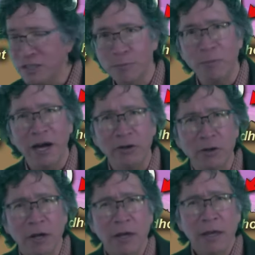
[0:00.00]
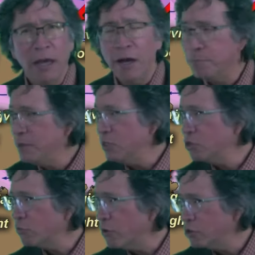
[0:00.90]
some minor uh, beach
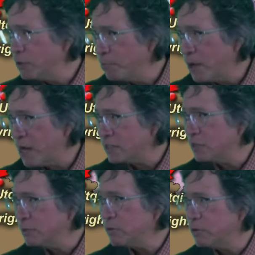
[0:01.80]
erosion possible.